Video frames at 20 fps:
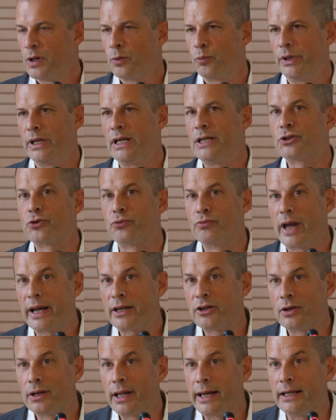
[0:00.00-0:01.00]
We need to
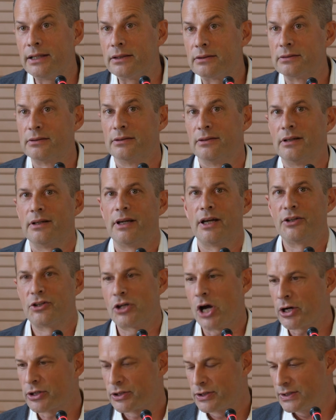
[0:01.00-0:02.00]
regulate
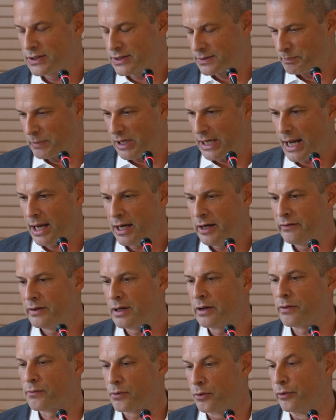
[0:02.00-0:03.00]
doctors'
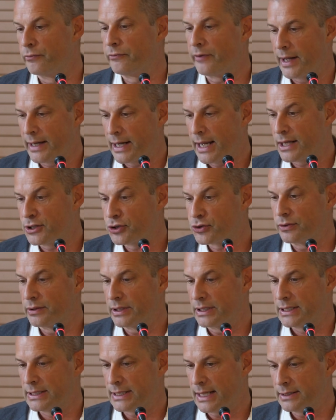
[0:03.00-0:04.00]
behavior through financial
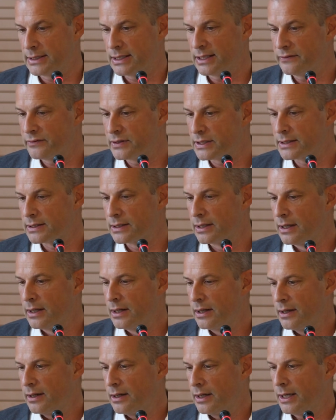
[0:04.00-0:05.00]
incentives,
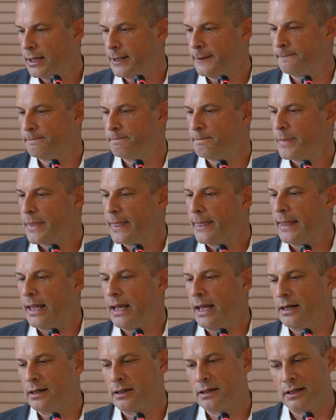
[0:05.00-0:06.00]
and
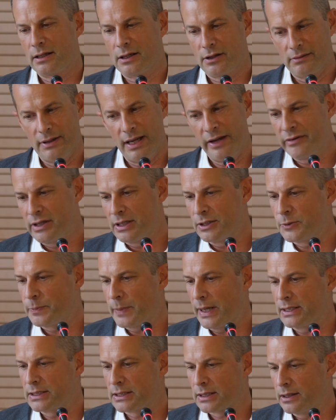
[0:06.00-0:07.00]

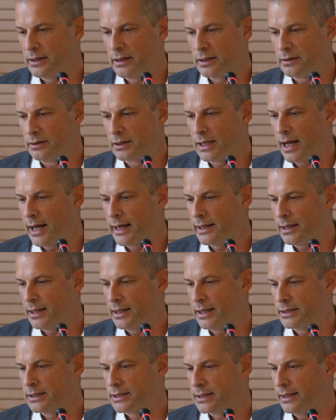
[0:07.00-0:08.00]
evidence-based clinical
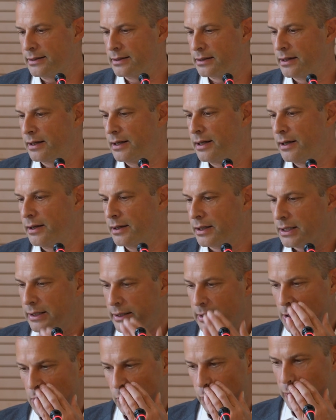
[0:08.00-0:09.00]
guidelines and
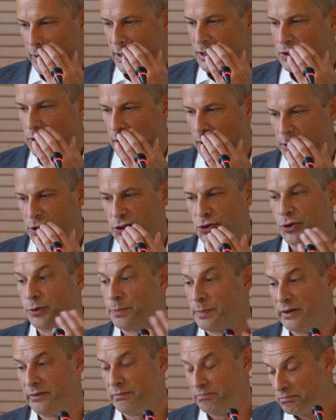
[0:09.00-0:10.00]
clinical research
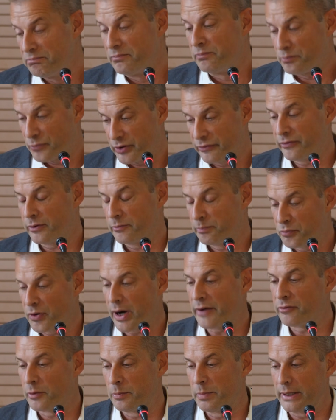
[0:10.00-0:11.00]
should be
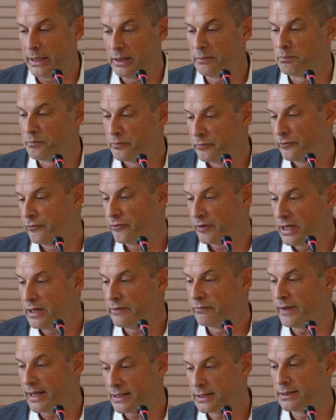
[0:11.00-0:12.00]
preferably free
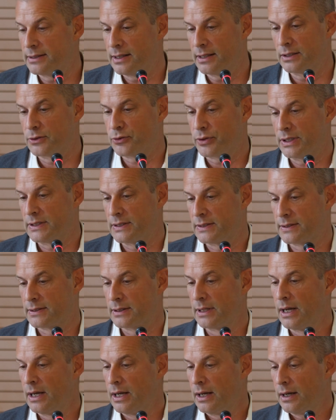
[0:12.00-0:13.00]
of vested interests.